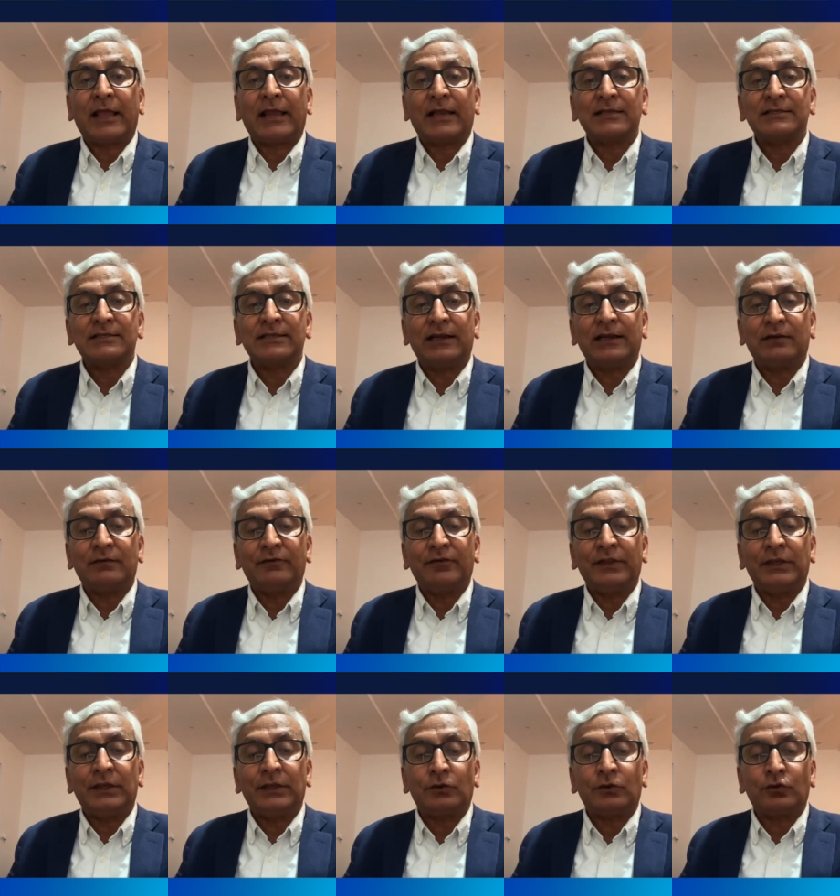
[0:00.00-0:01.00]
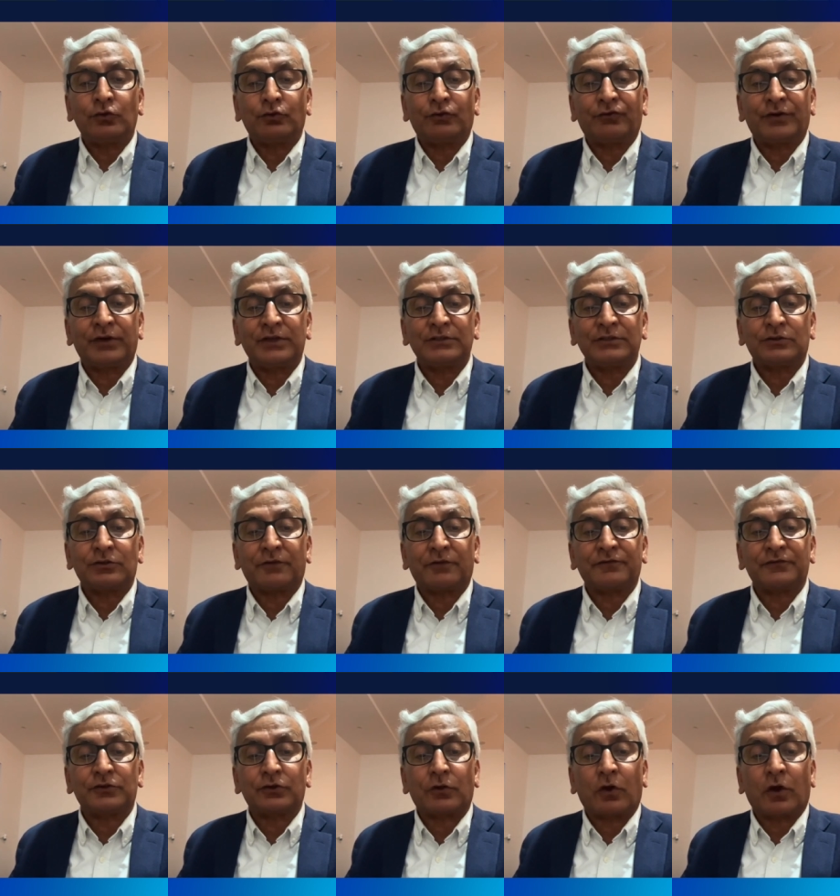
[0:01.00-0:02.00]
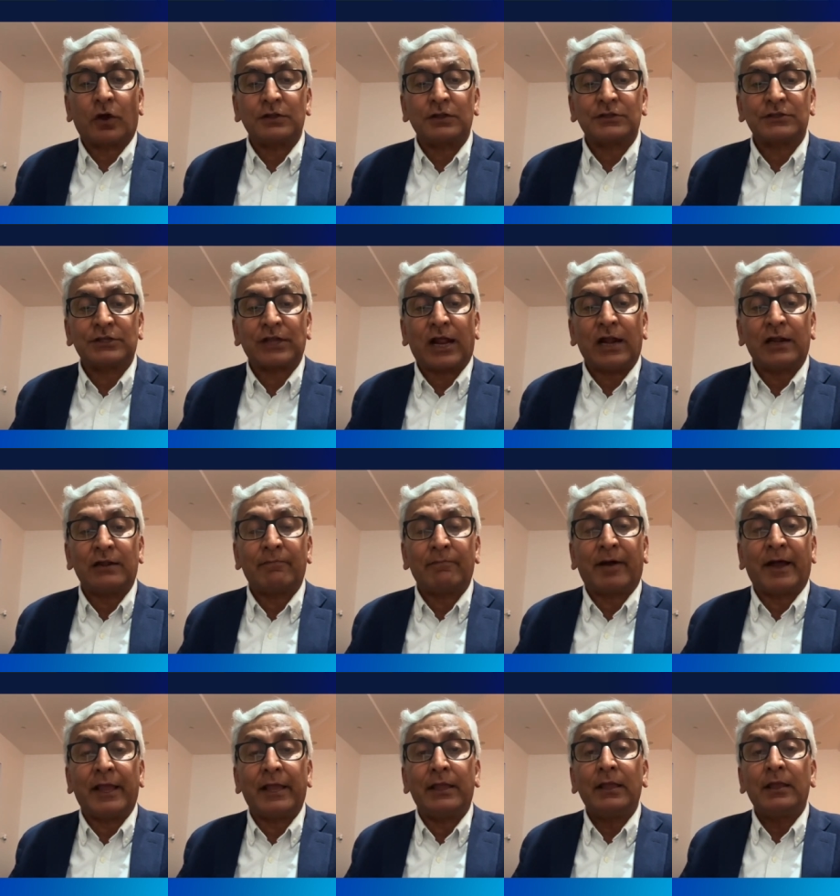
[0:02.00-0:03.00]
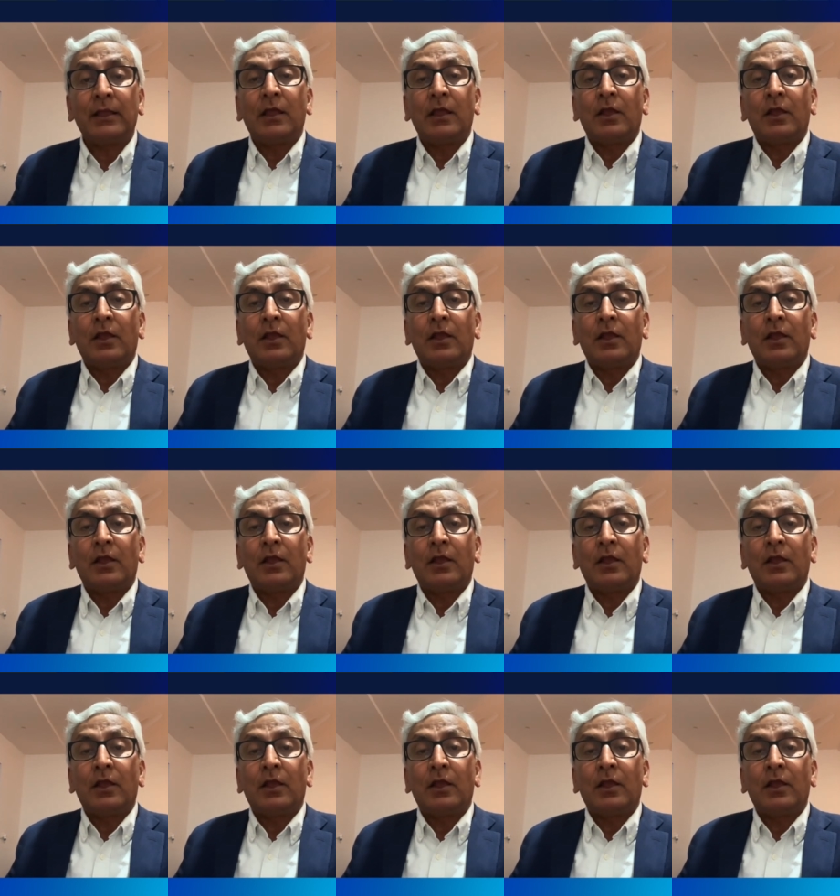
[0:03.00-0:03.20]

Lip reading: I said, we need to first of all start by